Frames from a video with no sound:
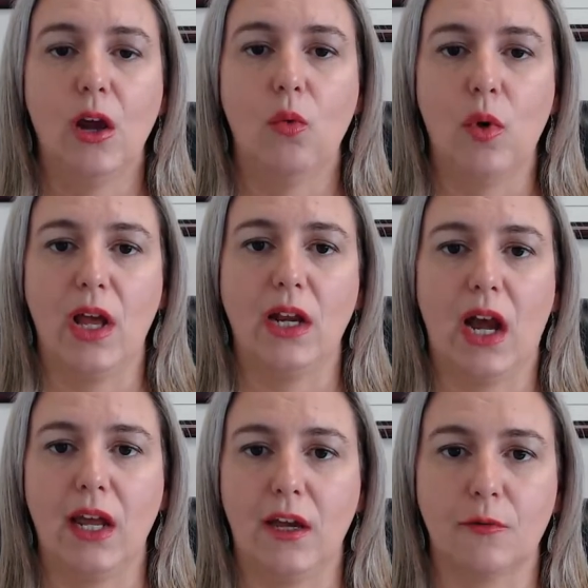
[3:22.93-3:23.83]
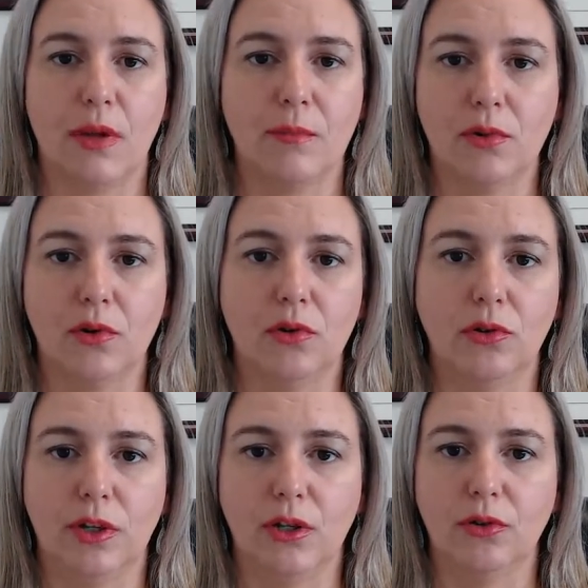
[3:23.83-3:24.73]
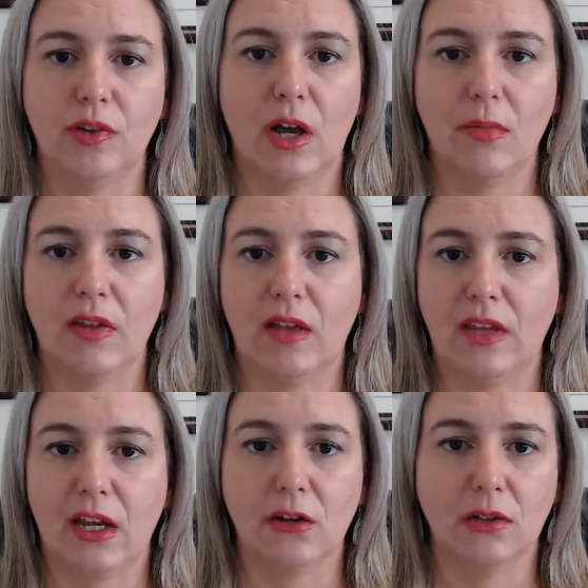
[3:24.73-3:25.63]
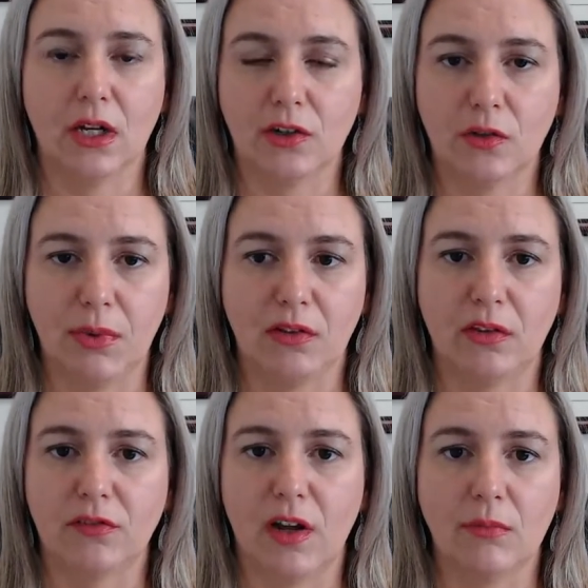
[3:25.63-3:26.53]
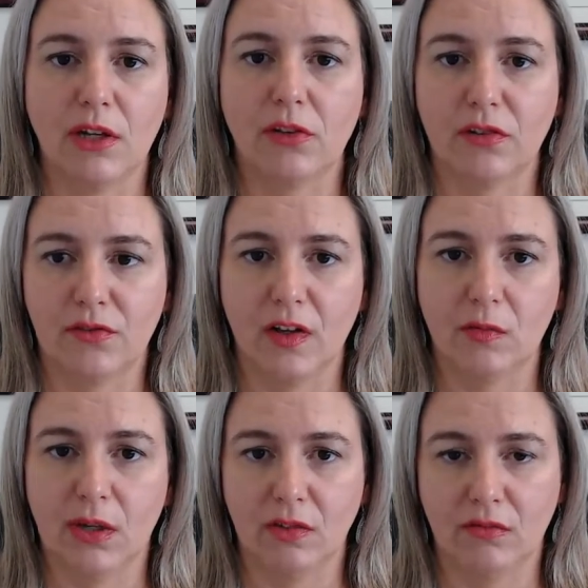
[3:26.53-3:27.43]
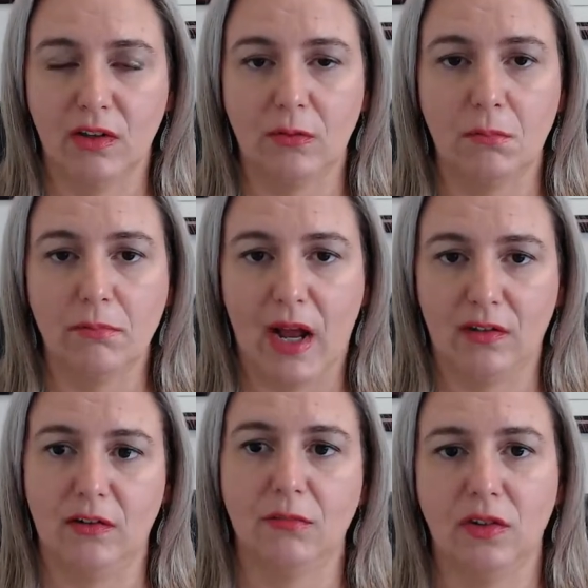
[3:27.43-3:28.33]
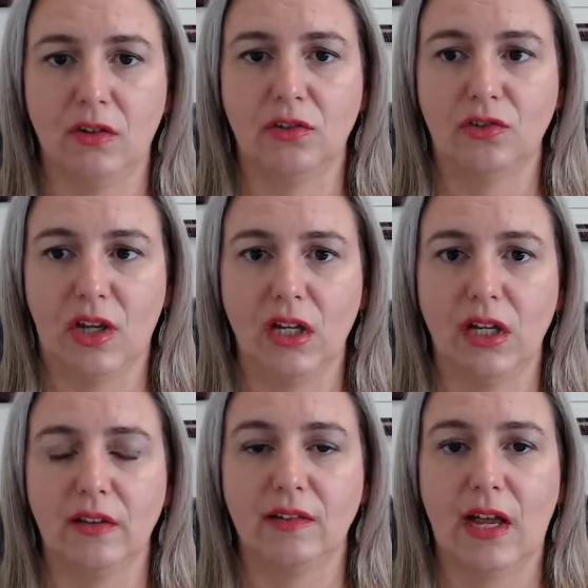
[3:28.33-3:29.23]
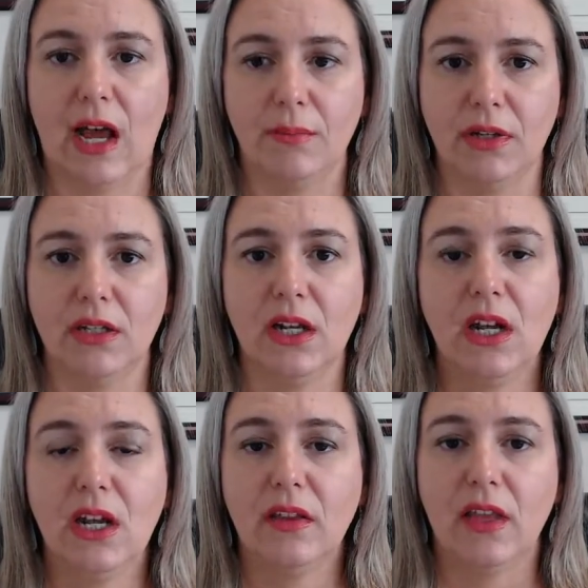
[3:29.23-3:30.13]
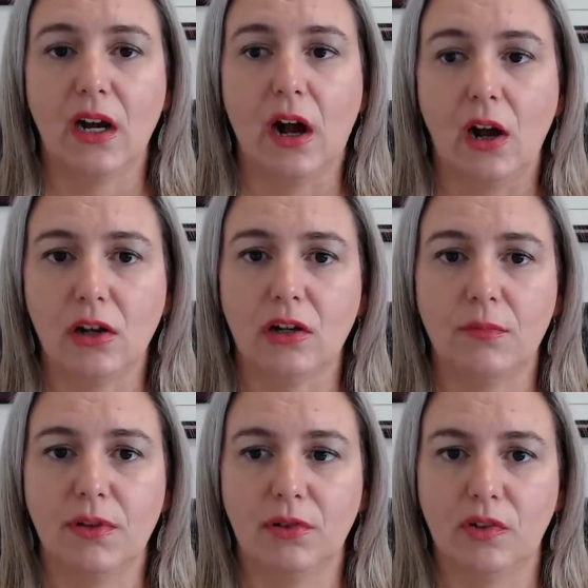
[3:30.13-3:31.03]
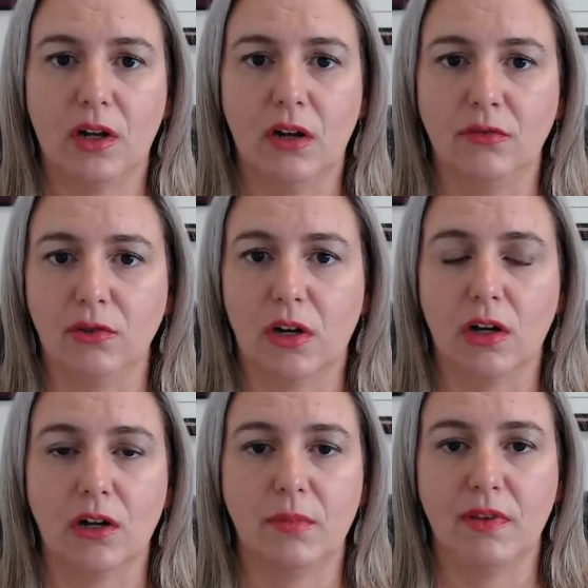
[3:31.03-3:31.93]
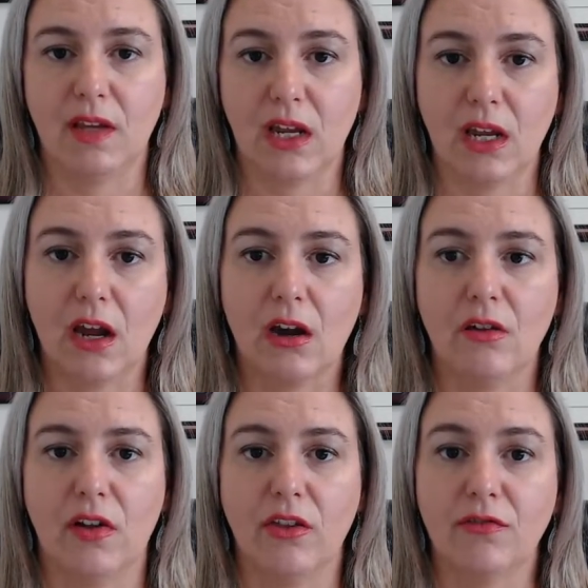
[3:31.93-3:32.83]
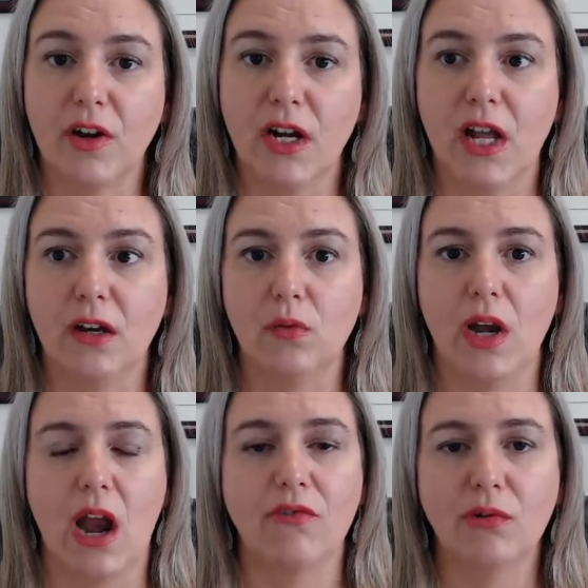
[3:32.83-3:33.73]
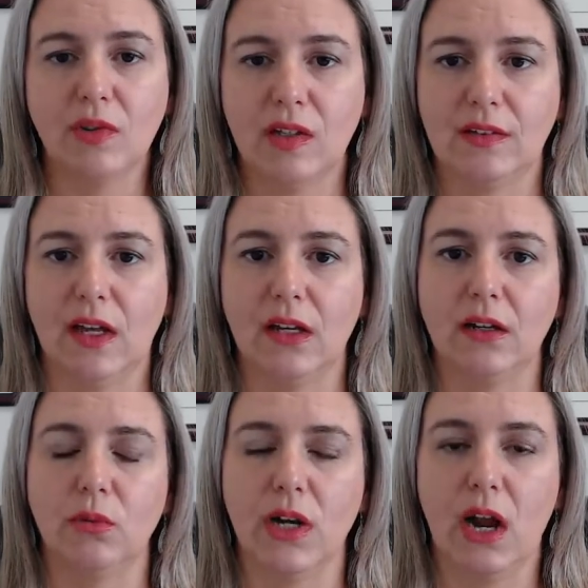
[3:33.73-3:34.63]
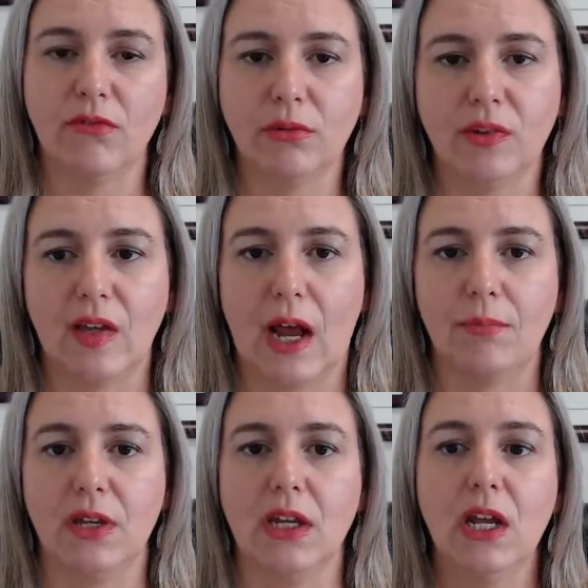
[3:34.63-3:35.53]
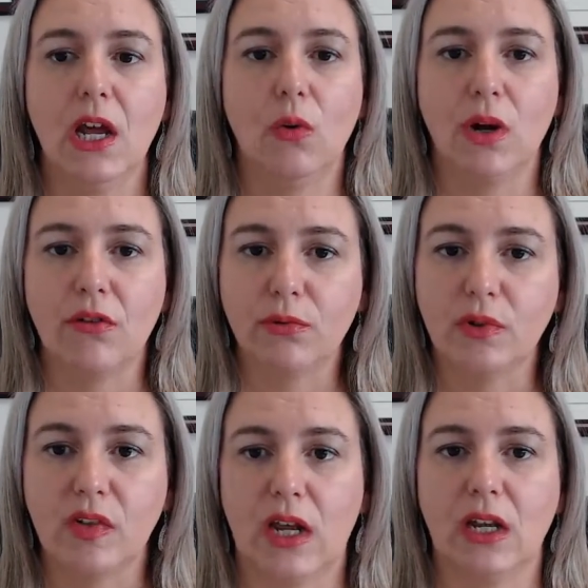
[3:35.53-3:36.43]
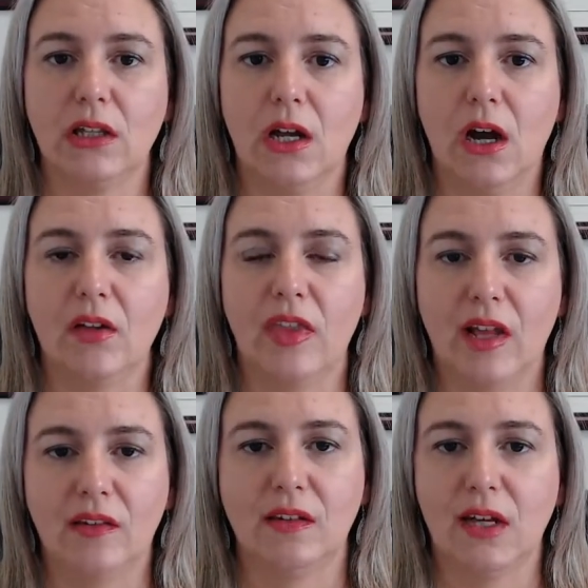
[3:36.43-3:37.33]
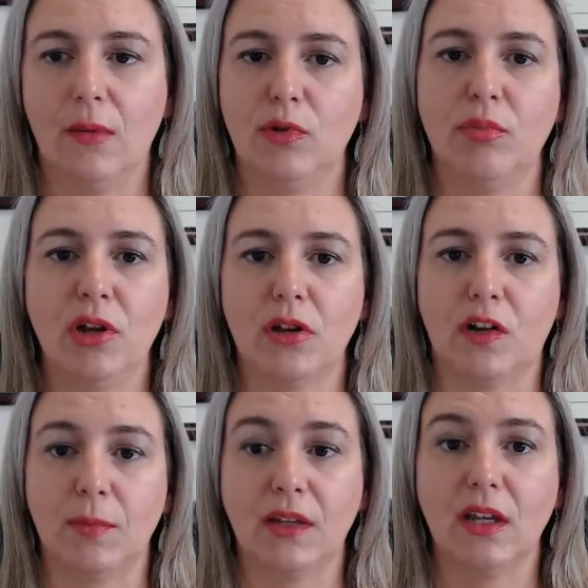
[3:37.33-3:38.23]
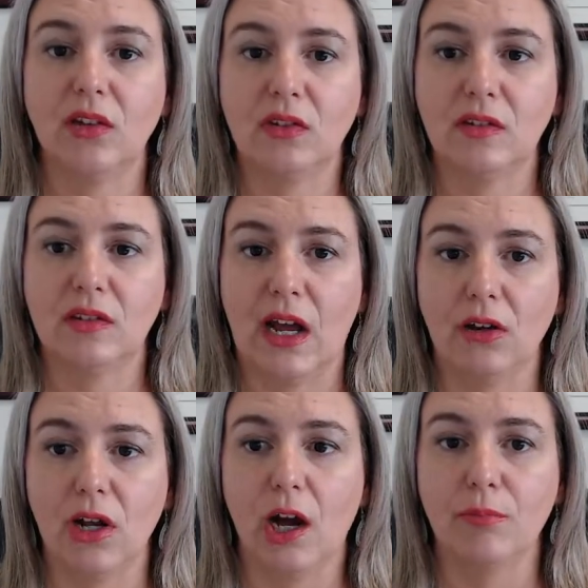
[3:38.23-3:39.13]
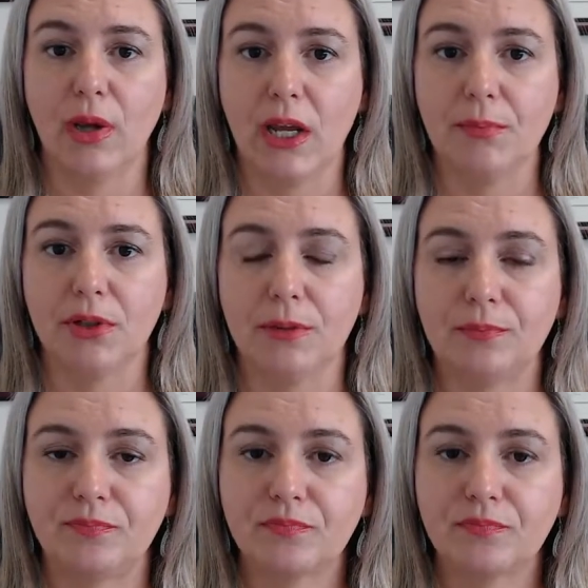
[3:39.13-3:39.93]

when I hear people, tell me that they can no longer speak to their family or their friends because of this massive misunderstanding that's happened, that all could have been resolved or all could have been taken care of on the front end. When everyone's excited, when everyone's happy, when everyone's getting along, that's the time to put your expectations down on paper.